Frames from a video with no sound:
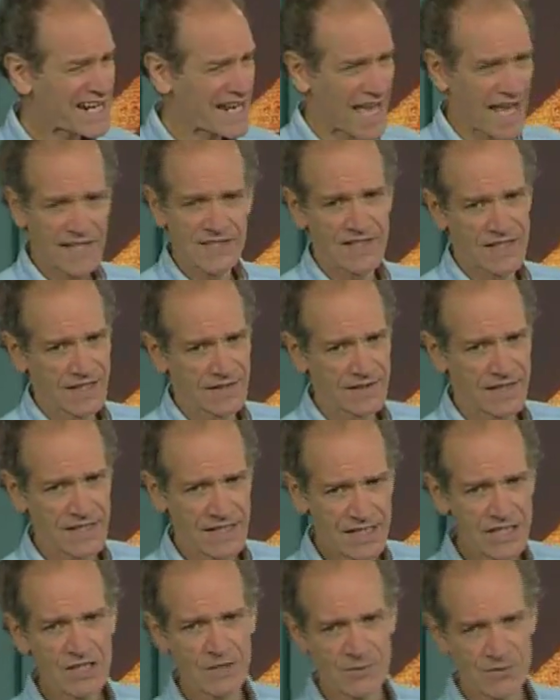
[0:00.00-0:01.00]
an accident that
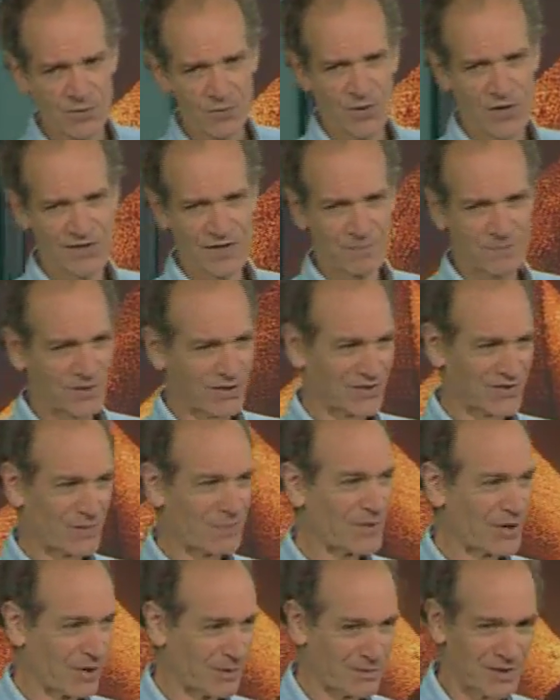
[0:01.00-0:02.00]
Egypt's the one that builds the
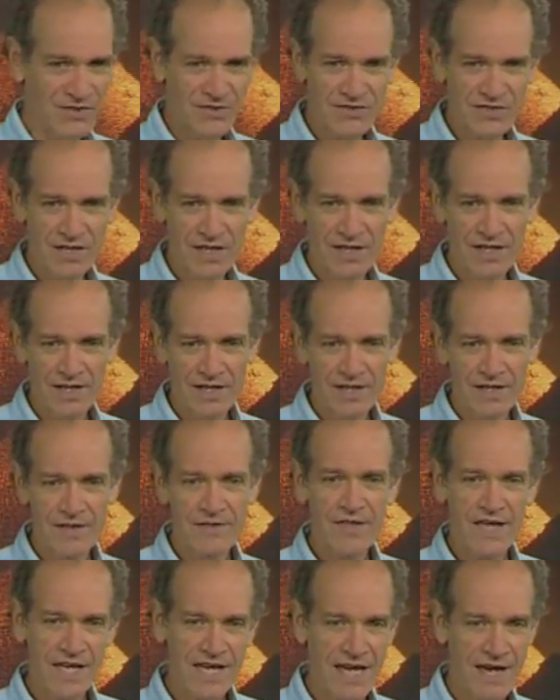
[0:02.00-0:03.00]
pyramids.
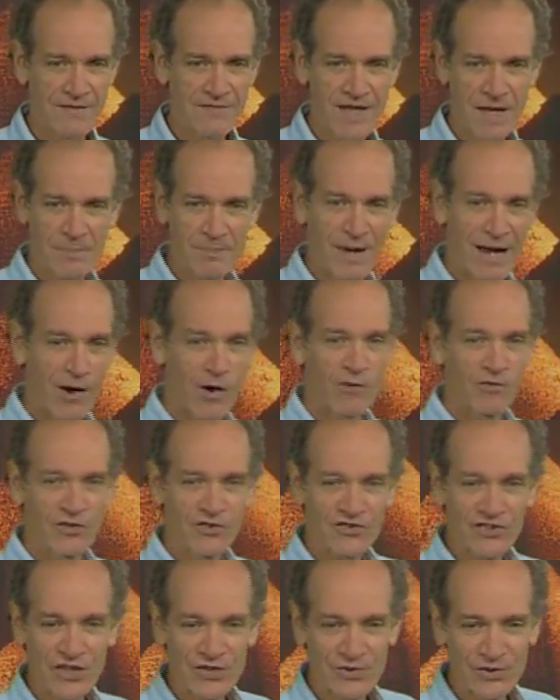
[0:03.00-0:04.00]
They have that powerful
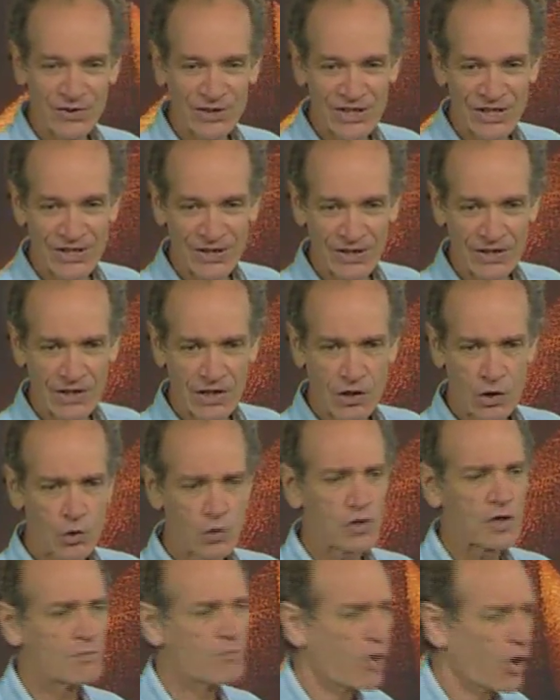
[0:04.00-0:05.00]
central leader who
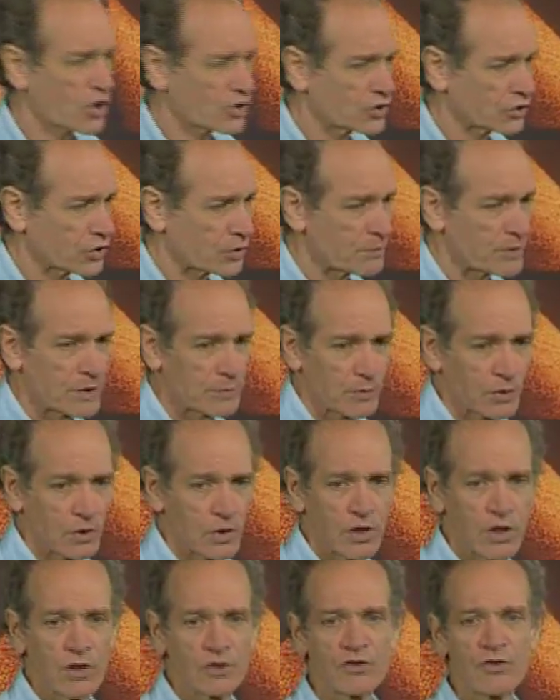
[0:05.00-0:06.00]
can marshal the people
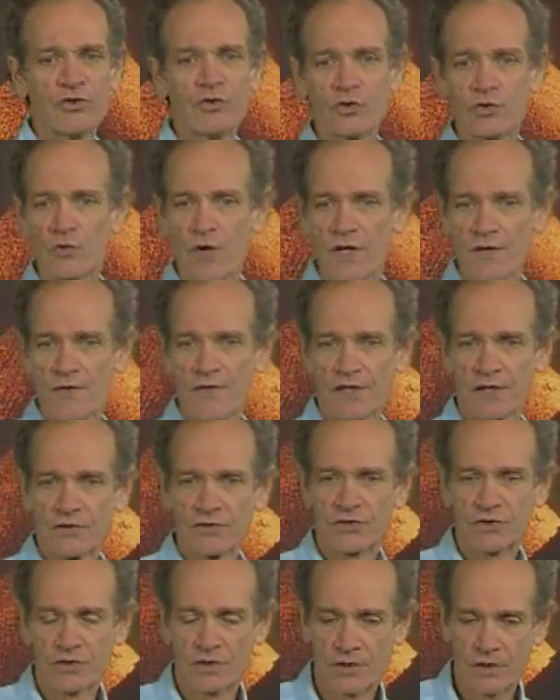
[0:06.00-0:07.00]
to do great
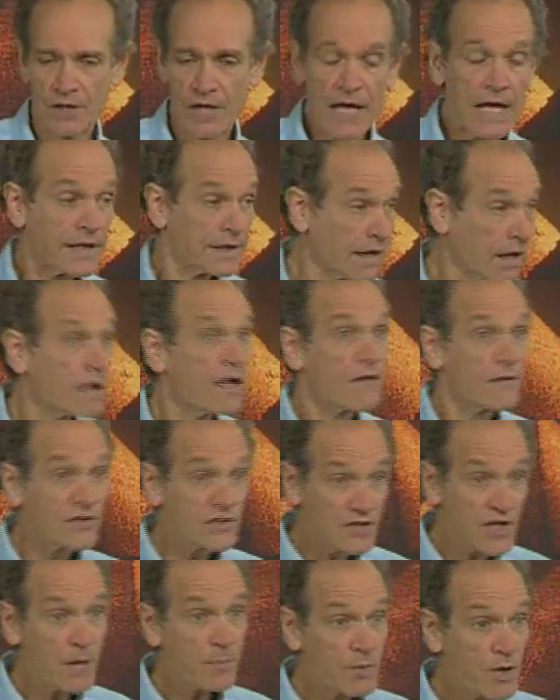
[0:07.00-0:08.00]
things. Now, the
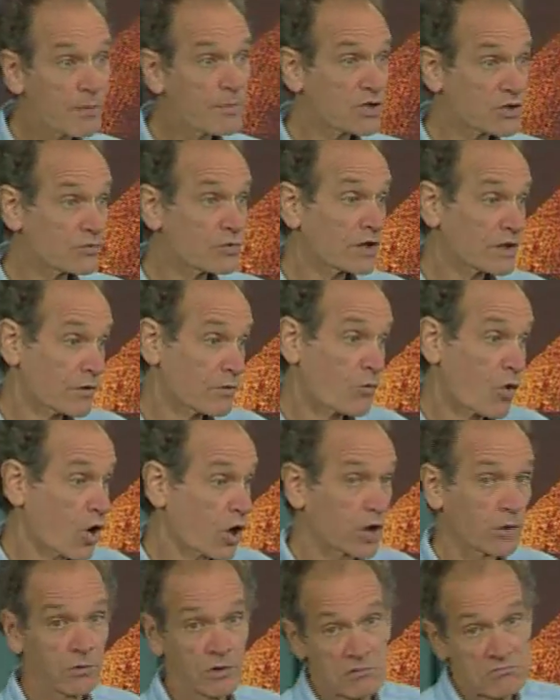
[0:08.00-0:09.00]
step pyramid is really
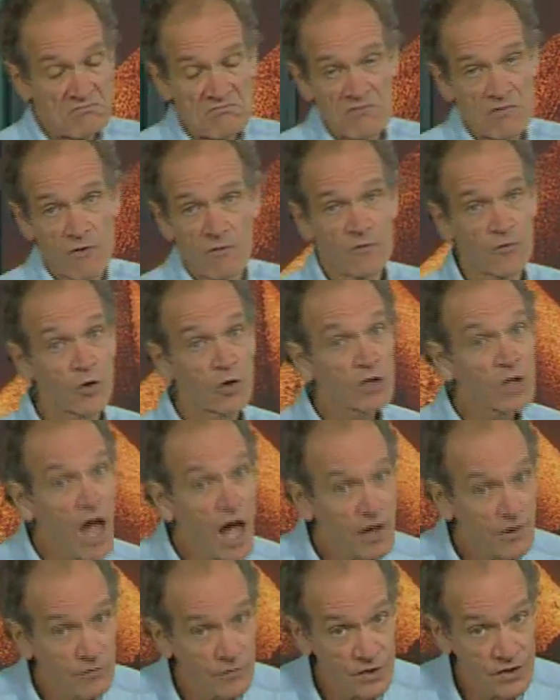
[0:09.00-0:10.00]
remarkable for a
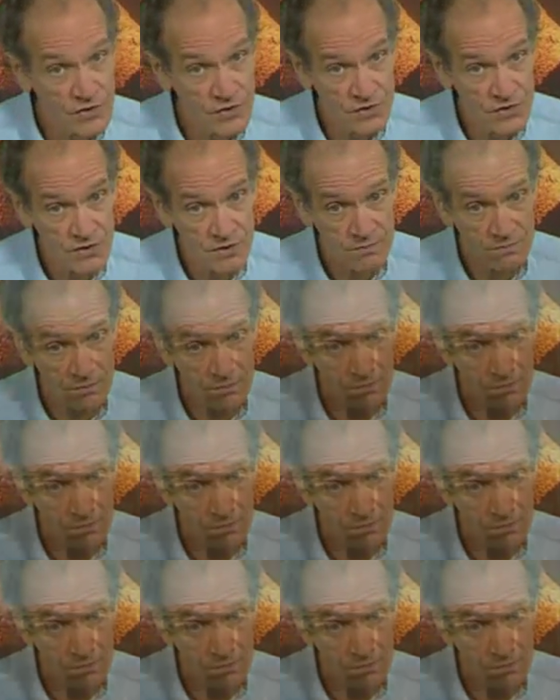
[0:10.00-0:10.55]
lot of reasons.